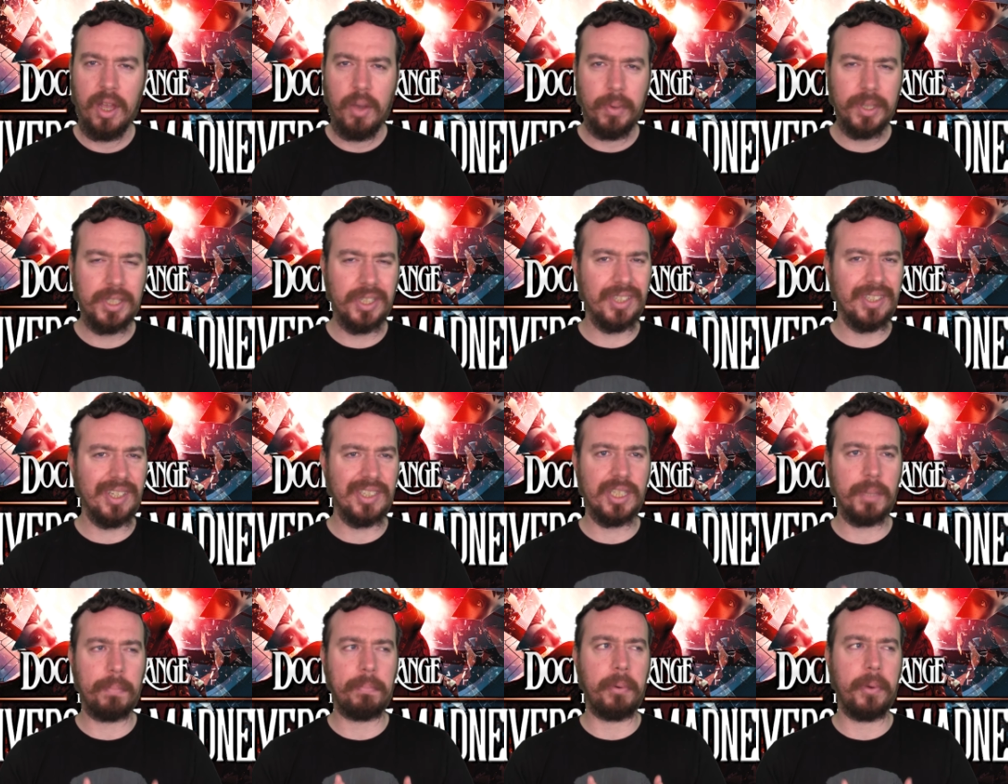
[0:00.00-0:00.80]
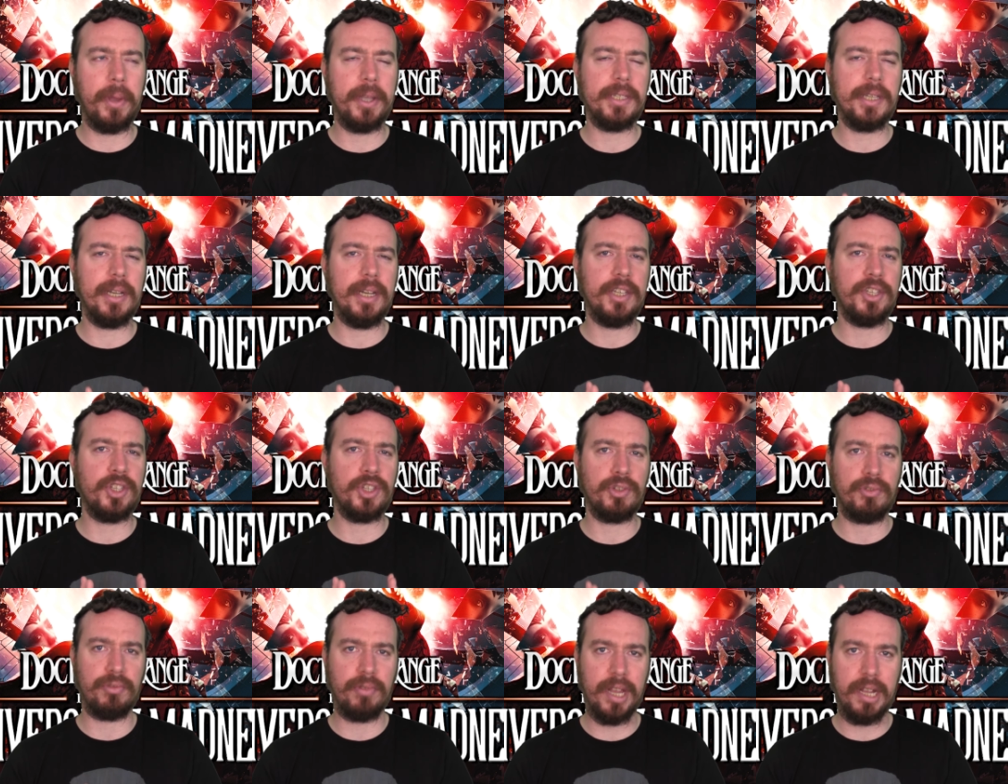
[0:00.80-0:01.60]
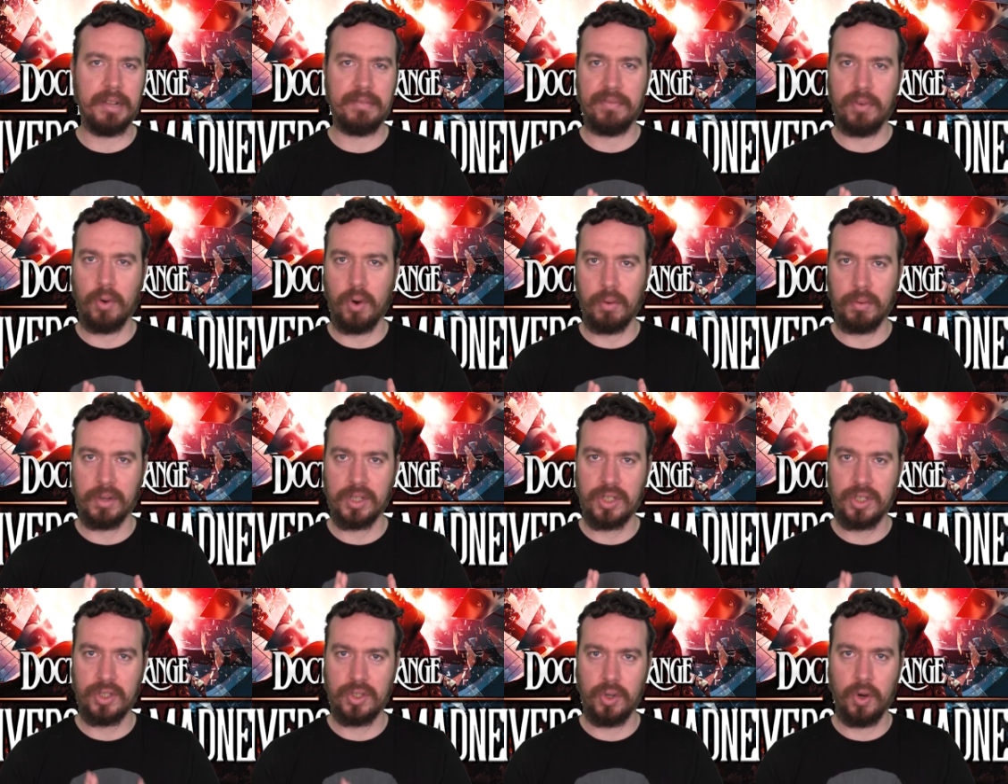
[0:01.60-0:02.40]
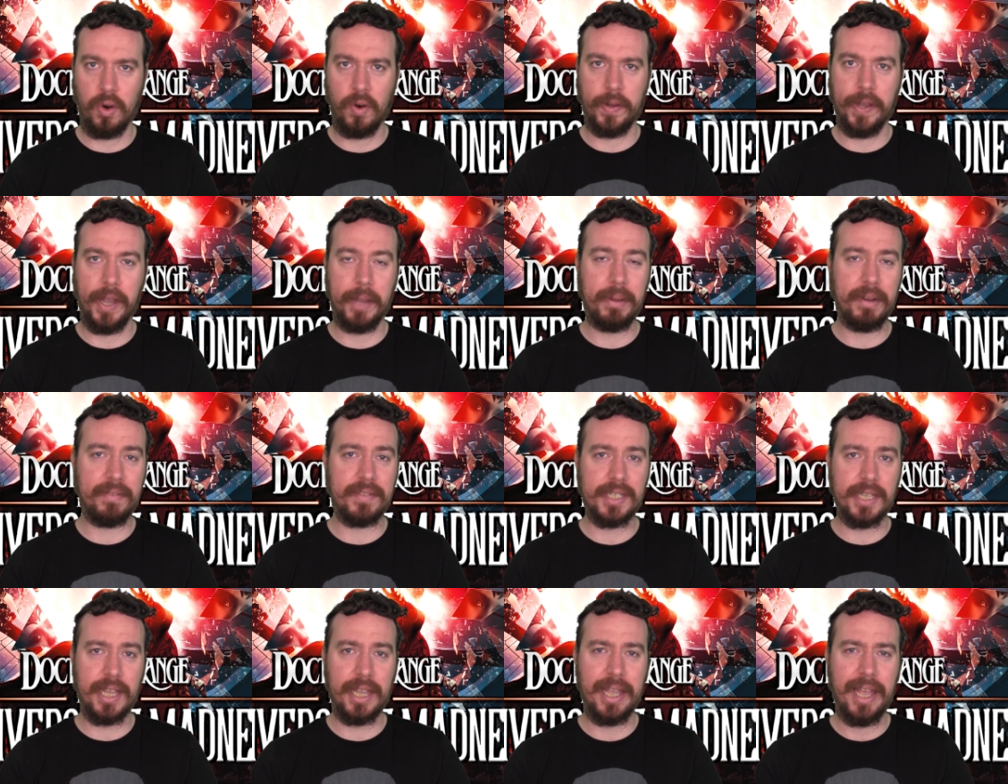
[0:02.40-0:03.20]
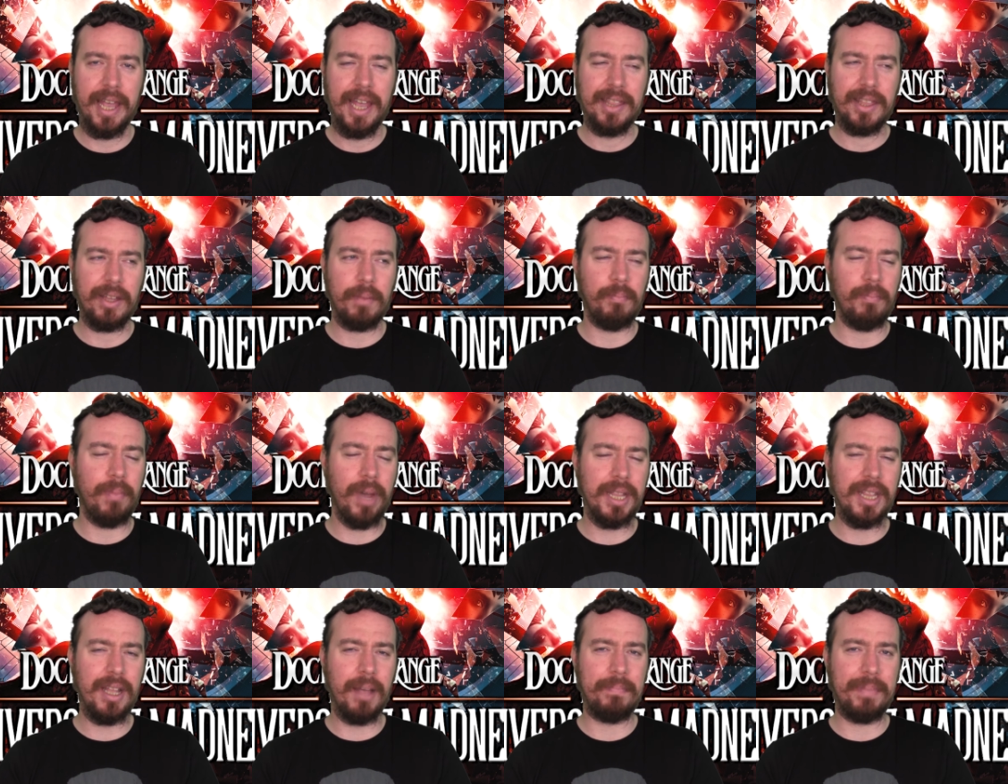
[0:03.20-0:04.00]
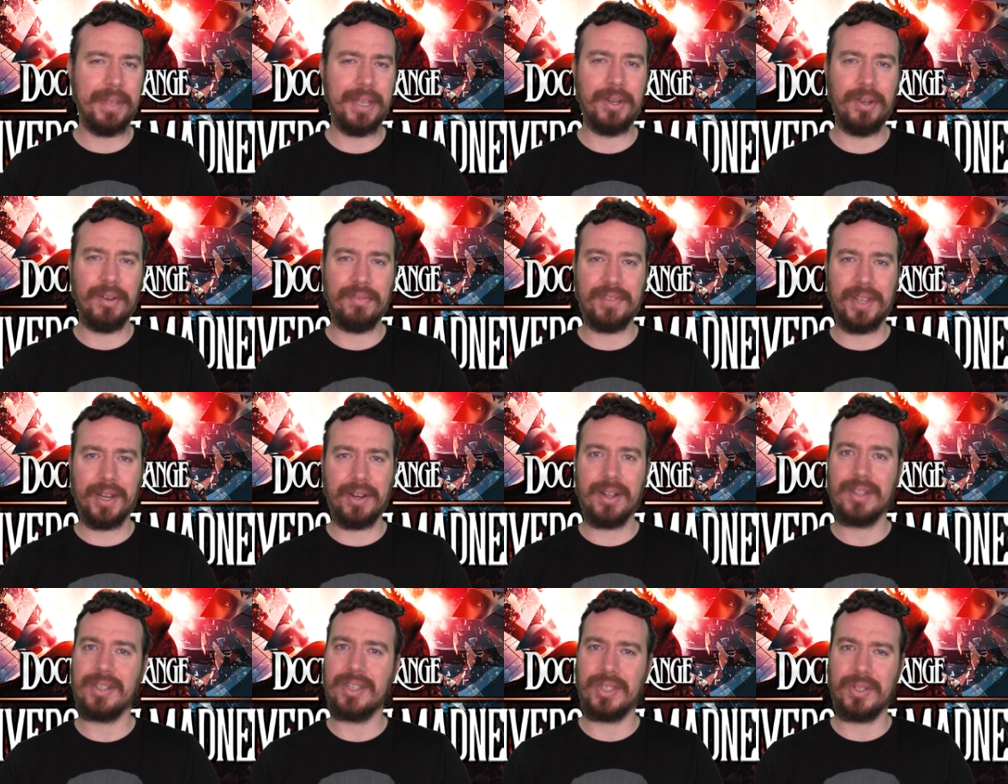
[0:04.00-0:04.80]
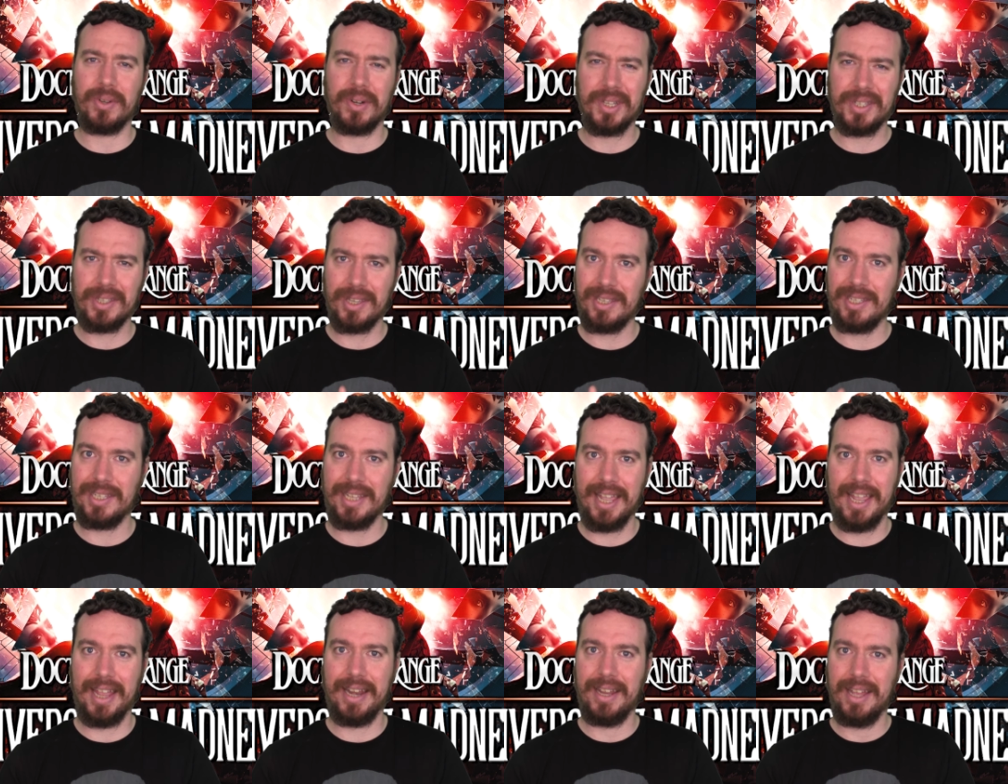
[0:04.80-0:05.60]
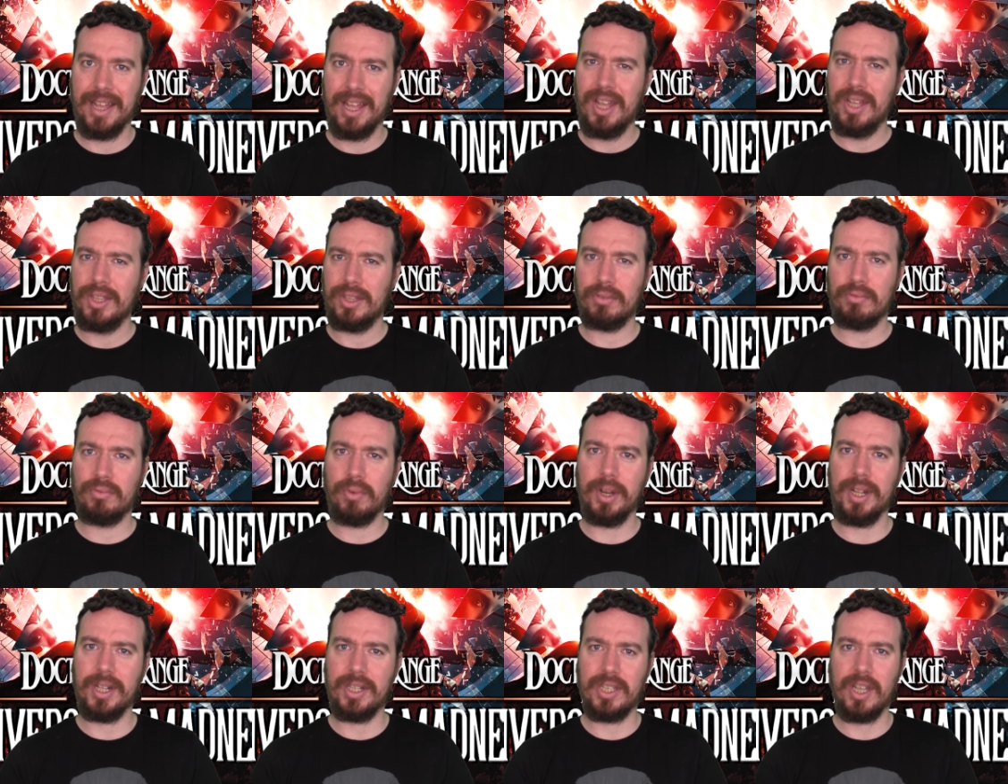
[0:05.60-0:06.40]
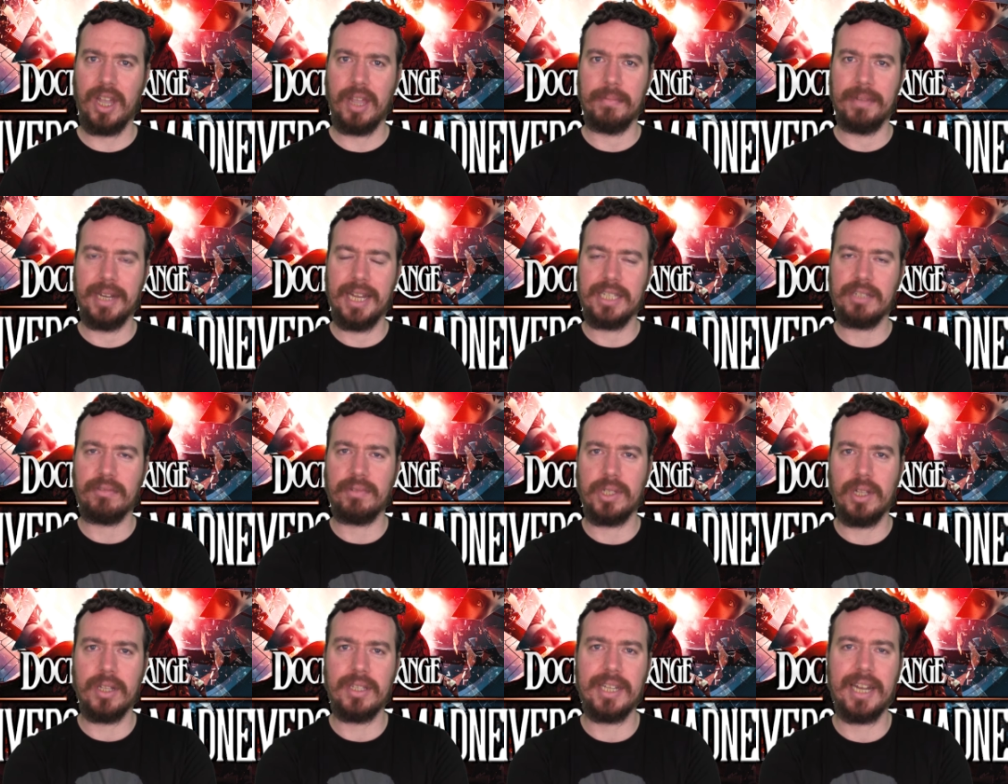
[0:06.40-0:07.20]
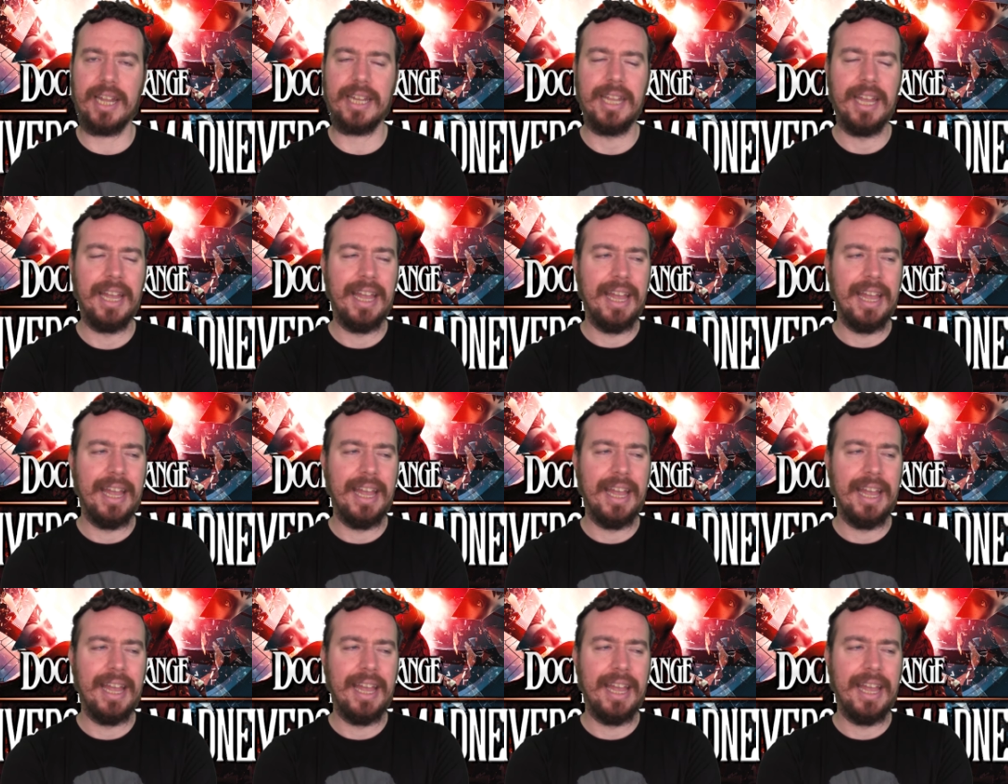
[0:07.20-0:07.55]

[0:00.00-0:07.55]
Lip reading: Which is a surprisingly straightforward story. I would even say there might not be enough there to sort of sustain the running time. And as a result of that,